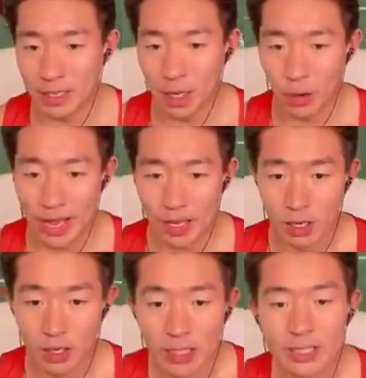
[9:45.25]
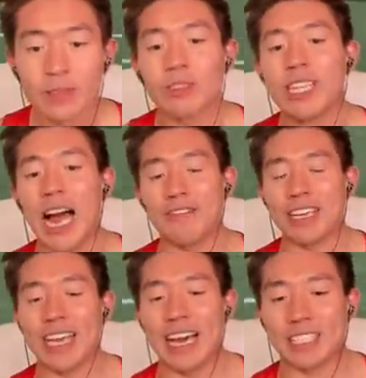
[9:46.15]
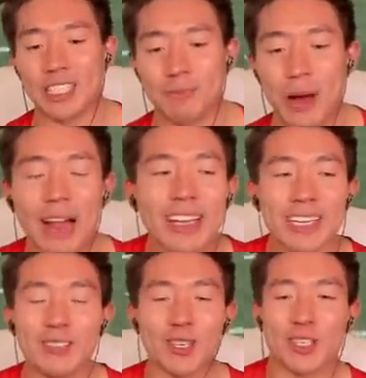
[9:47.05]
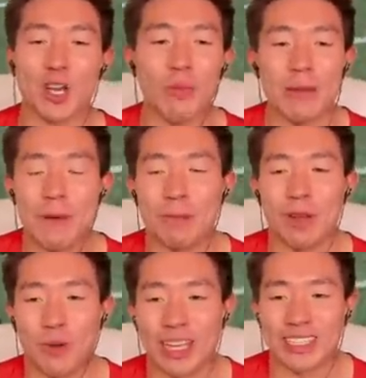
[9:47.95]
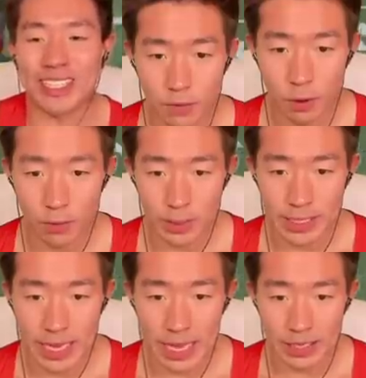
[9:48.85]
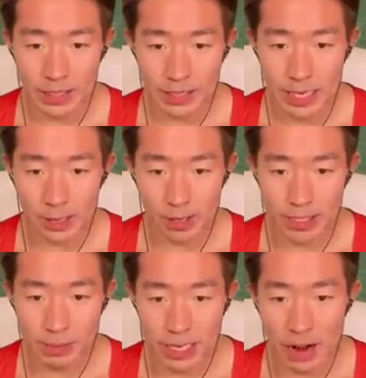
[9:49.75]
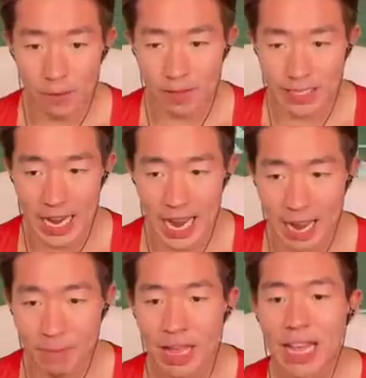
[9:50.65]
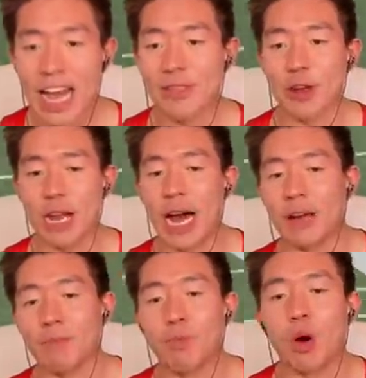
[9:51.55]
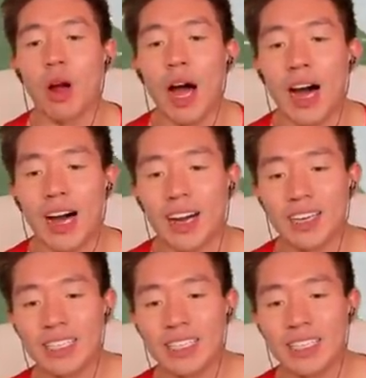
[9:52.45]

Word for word: No way. Yeah! Diving catch. Bala can use so many people at once. Four verts again, telling her team to cover over the top, and they're not. Bruh.